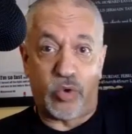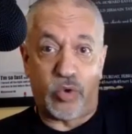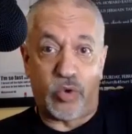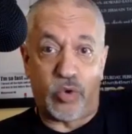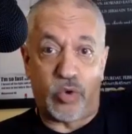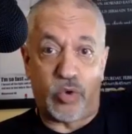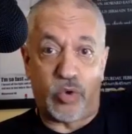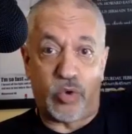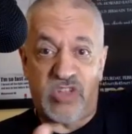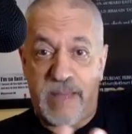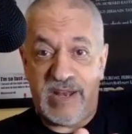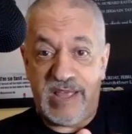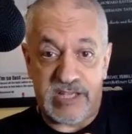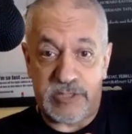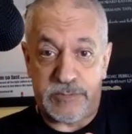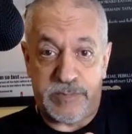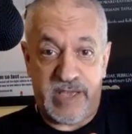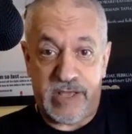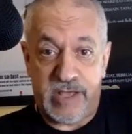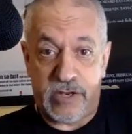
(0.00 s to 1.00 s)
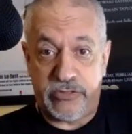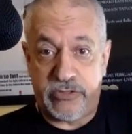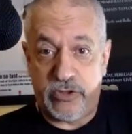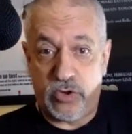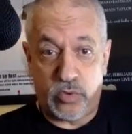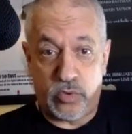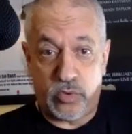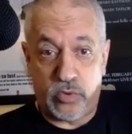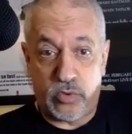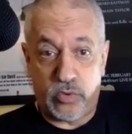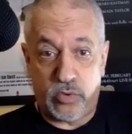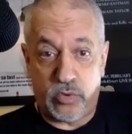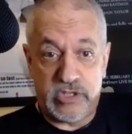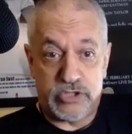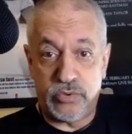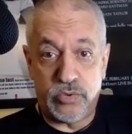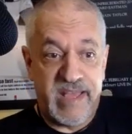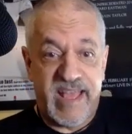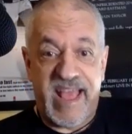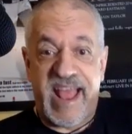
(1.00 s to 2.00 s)
Showtime and ESPN are the
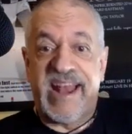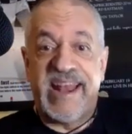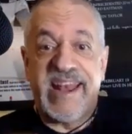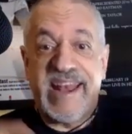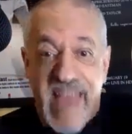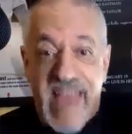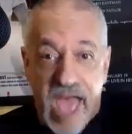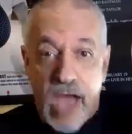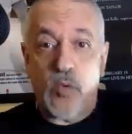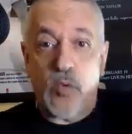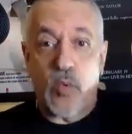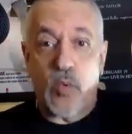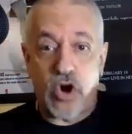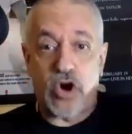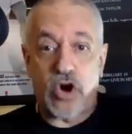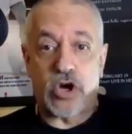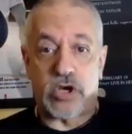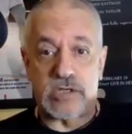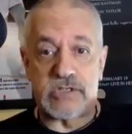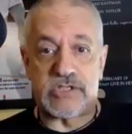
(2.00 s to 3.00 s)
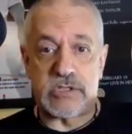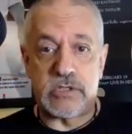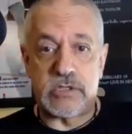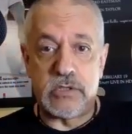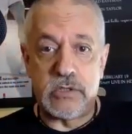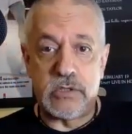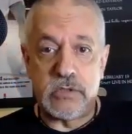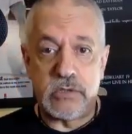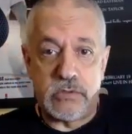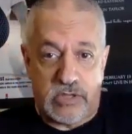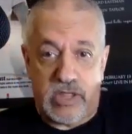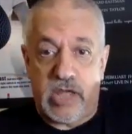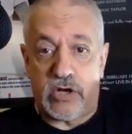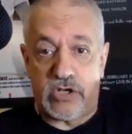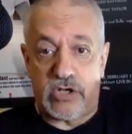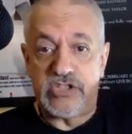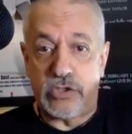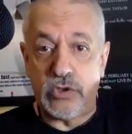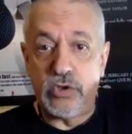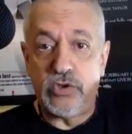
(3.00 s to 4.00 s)
only two networks
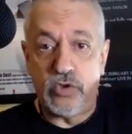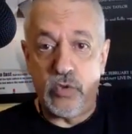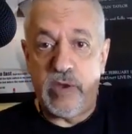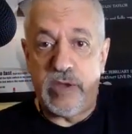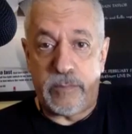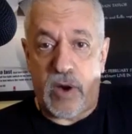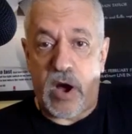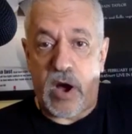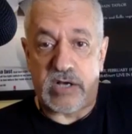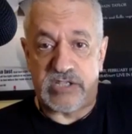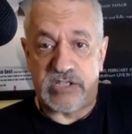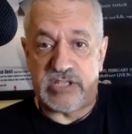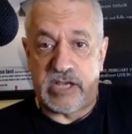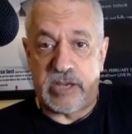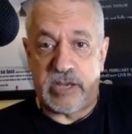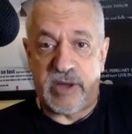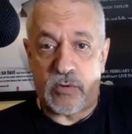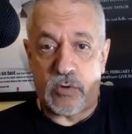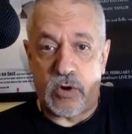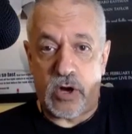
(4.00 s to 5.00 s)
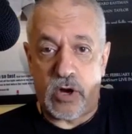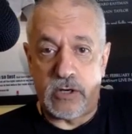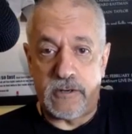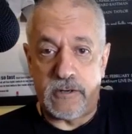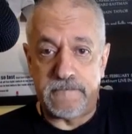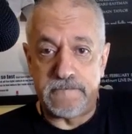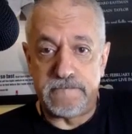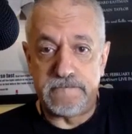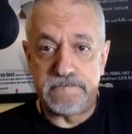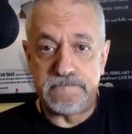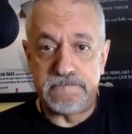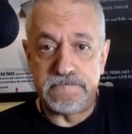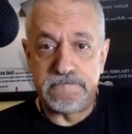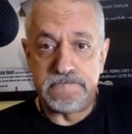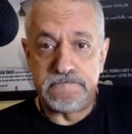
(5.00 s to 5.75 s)
that are still doing boxing. Am I wrong?